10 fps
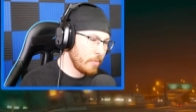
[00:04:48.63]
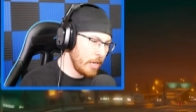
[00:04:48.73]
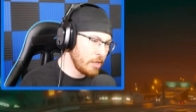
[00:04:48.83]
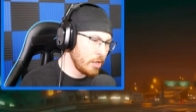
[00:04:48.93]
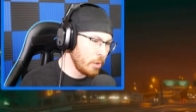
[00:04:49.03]

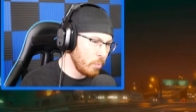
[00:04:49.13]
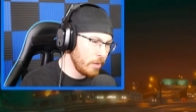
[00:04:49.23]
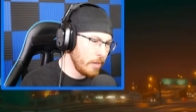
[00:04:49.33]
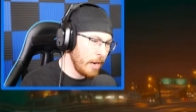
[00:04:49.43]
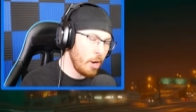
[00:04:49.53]
That's a good
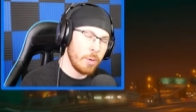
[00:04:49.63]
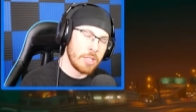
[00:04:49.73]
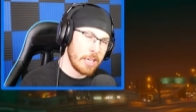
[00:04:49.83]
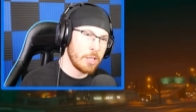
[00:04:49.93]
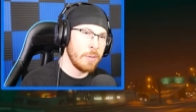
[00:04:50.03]
one. I always
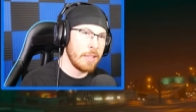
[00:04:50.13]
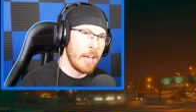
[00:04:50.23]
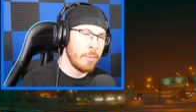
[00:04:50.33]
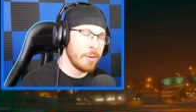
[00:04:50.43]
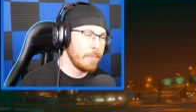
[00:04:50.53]
like doing
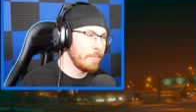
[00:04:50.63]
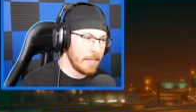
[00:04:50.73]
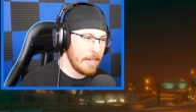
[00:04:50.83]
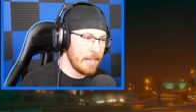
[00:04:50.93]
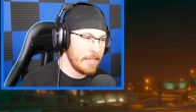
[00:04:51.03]
that one.
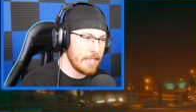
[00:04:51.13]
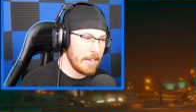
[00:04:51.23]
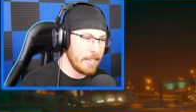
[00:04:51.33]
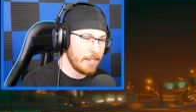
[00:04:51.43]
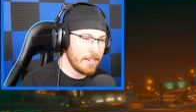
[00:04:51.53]
And he's out
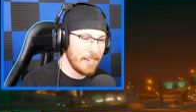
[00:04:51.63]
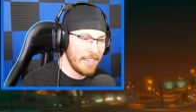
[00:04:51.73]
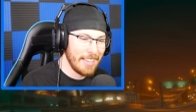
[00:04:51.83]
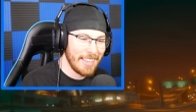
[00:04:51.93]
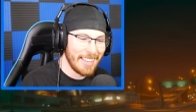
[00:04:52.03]
of here.
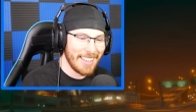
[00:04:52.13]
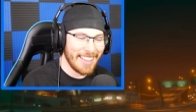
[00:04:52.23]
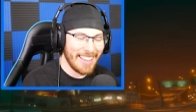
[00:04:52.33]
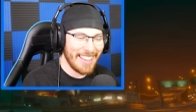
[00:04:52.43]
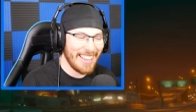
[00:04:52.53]

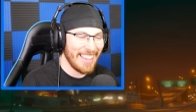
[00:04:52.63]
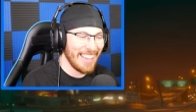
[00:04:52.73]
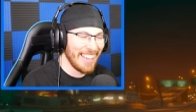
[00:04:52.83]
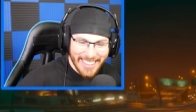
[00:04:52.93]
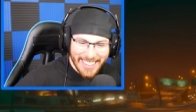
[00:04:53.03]

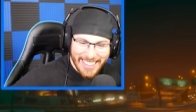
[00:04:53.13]
my